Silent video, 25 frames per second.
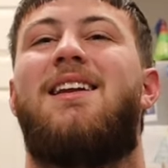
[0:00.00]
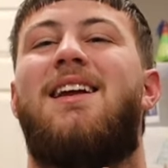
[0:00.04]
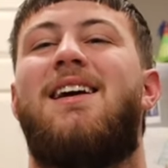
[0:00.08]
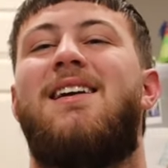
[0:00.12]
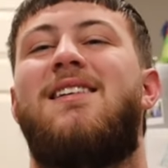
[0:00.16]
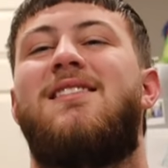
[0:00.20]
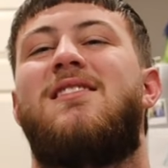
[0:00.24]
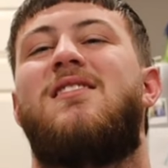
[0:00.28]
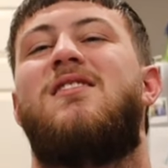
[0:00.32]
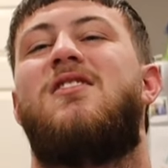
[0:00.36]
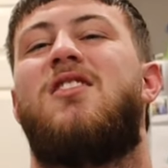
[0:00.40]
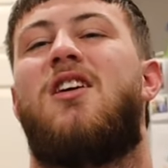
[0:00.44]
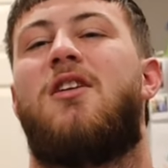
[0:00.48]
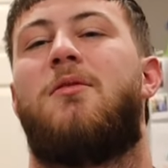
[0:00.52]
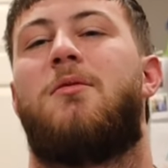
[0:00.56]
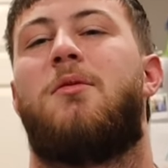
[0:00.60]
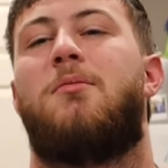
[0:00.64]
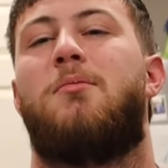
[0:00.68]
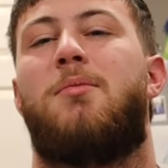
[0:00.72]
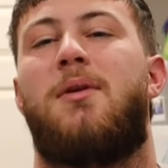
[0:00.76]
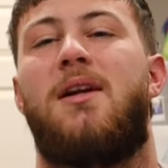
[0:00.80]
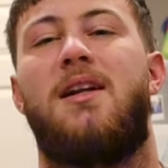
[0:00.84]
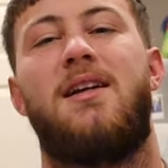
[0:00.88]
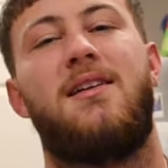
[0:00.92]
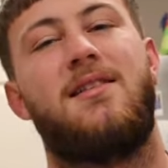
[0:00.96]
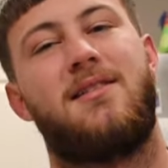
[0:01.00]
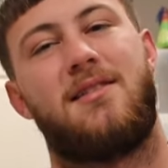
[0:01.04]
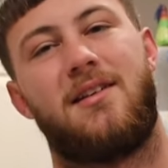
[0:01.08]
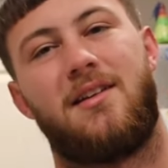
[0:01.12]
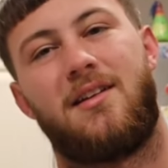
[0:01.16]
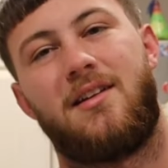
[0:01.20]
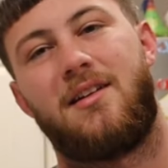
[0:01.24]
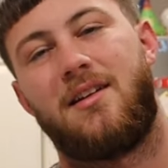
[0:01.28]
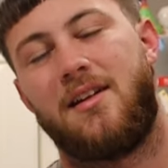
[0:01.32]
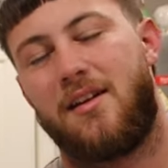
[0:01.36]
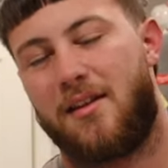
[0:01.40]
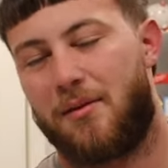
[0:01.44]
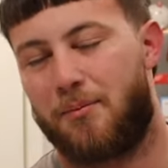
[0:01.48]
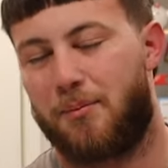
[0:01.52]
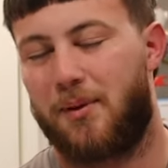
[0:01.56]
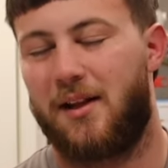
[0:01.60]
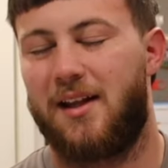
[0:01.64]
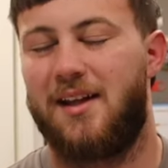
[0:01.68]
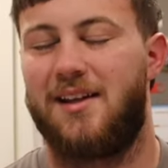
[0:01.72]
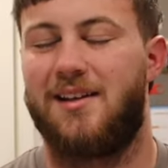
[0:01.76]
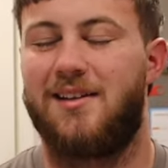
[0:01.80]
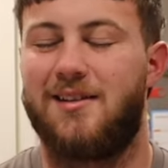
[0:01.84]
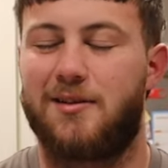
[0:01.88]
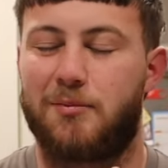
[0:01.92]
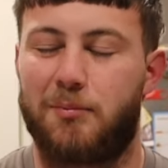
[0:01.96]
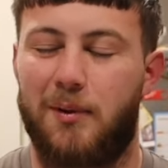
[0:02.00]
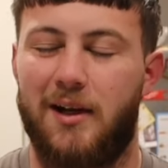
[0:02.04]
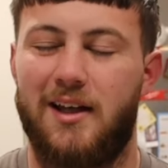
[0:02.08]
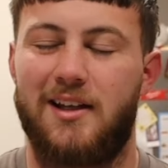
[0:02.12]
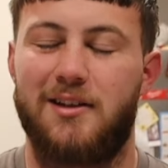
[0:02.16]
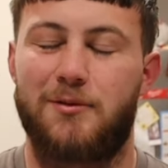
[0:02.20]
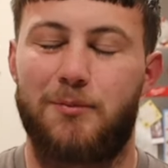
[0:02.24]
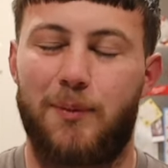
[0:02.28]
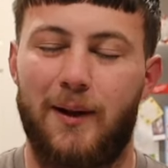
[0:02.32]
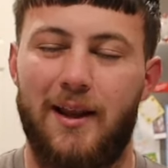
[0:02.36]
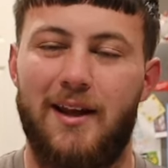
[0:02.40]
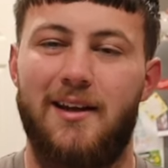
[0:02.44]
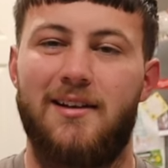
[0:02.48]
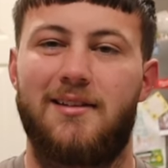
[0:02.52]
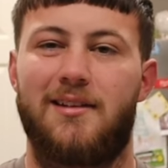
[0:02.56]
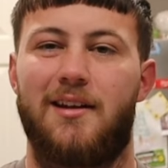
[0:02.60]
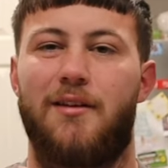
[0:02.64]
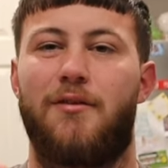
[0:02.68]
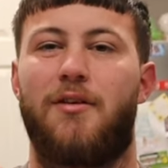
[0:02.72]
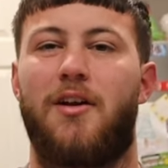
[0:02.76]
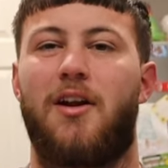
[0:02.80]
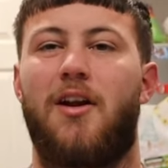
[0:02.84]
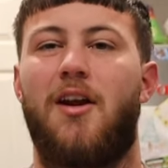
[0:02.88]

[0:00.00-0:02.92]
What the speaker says: Ladies and gentlemen, please leave a